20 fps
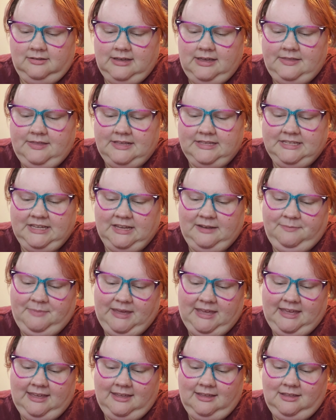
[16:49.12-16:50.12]
And this can
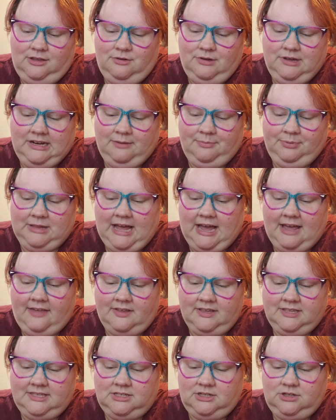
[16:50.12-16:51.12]
be, you can apply
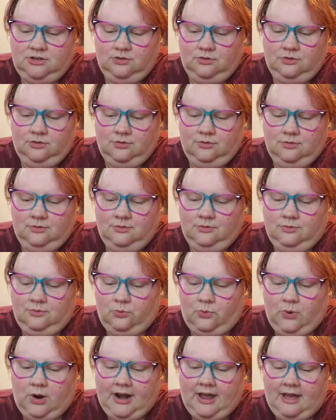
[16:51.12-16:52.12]
this to
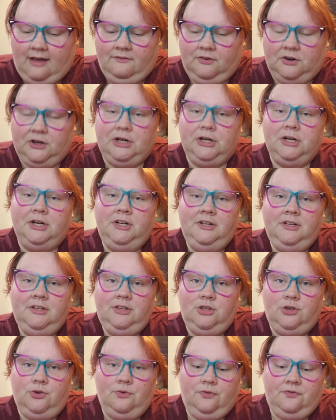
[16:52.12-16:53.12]
whatever
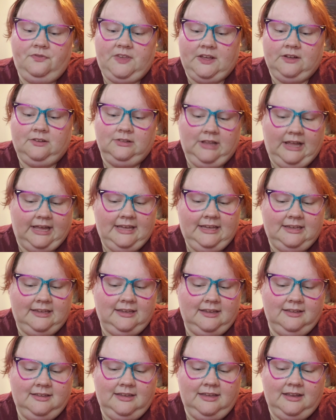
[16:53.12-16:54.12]
you feel
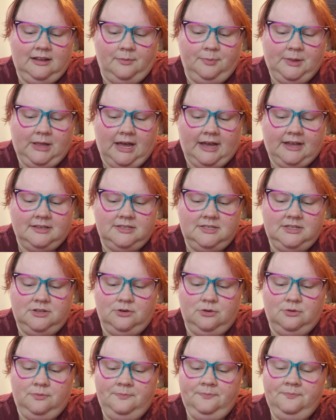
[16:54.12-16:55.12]
like it applies
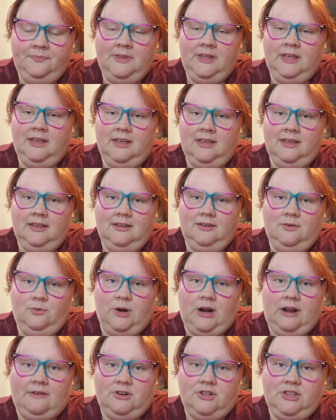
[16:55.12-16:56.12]
to,
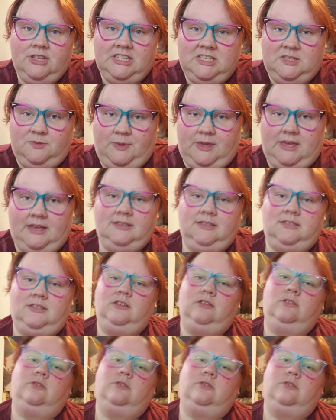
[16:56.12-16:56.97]
whatever this speaks